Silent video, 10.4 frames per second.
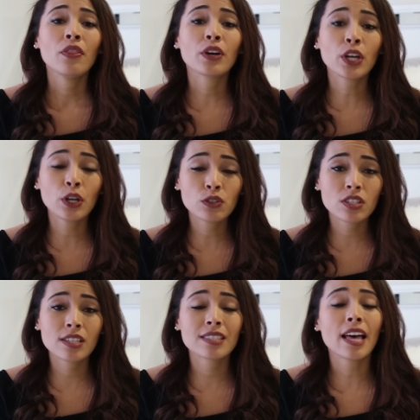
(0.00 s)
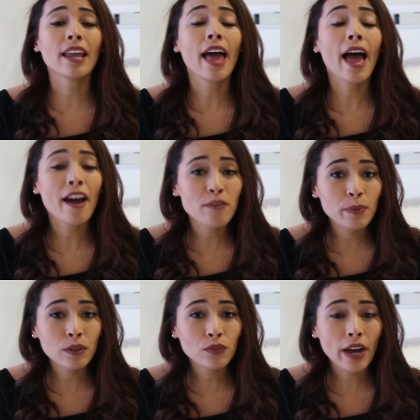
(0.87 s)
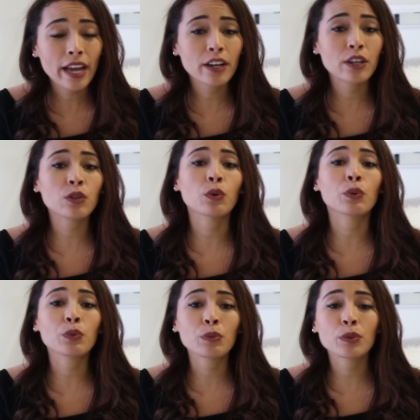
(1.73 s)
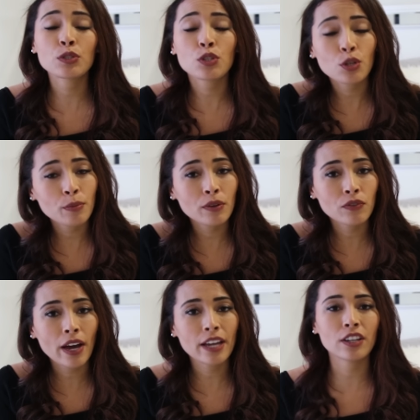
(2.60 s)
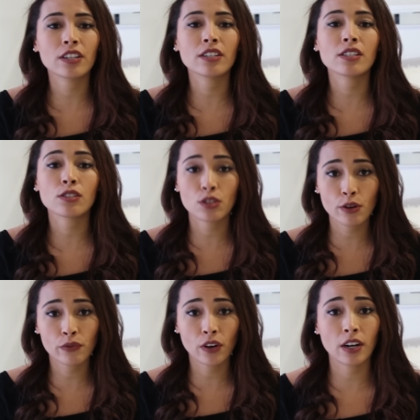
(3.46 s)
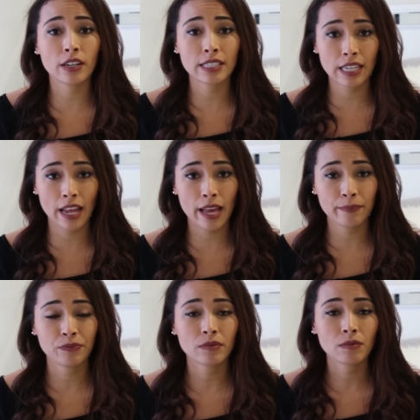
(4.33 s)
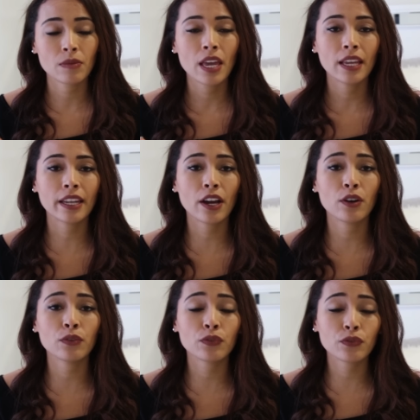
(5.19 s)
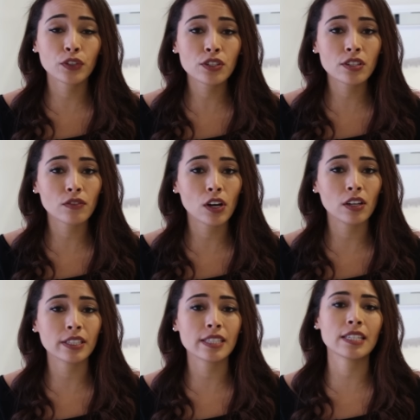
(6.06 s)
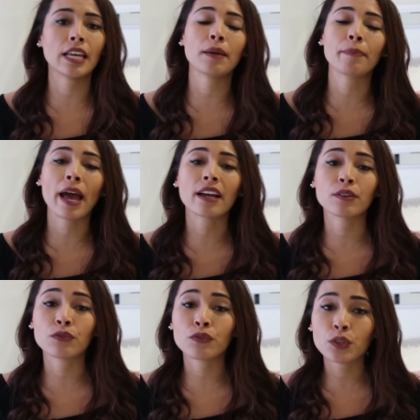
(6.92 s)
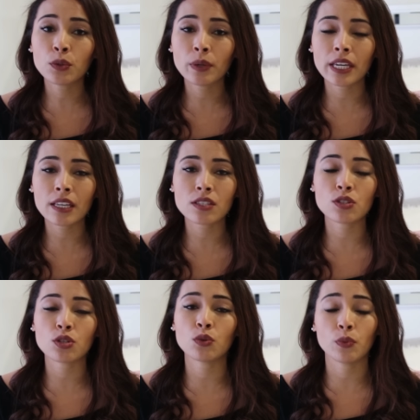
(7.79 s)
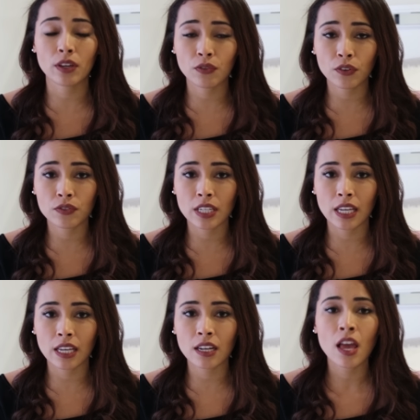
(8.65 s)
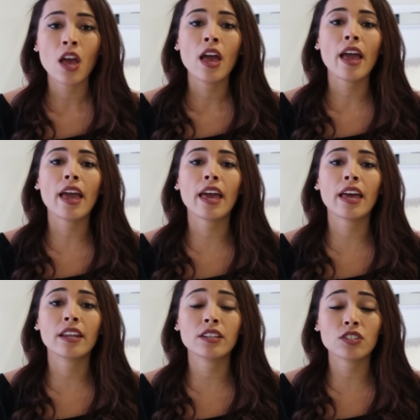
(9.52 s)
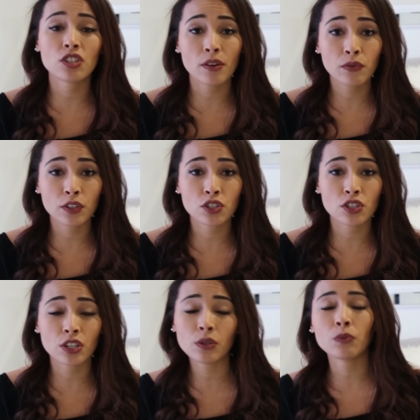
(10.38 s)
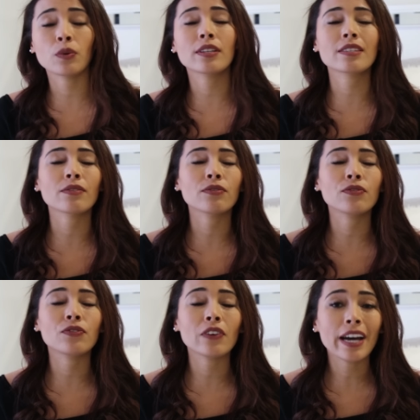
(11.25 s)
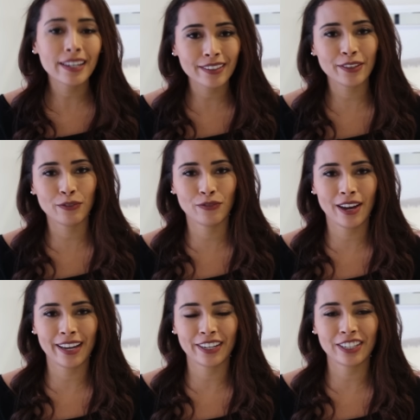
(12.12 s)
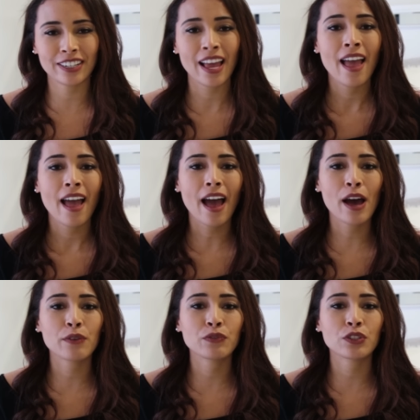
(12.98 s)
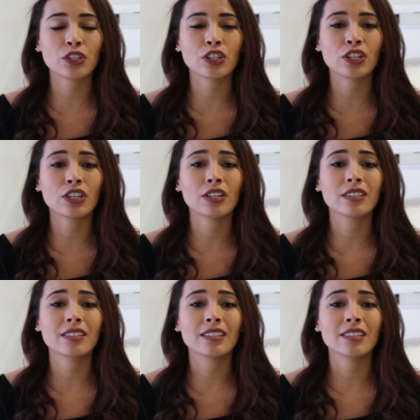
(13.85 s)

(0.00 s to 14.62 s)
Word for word: the coaches that have been fired or rumored to be fired so far today. Now, first of all, let's take it back a few weeks to week 15, and Jeff Fisher was finally fired after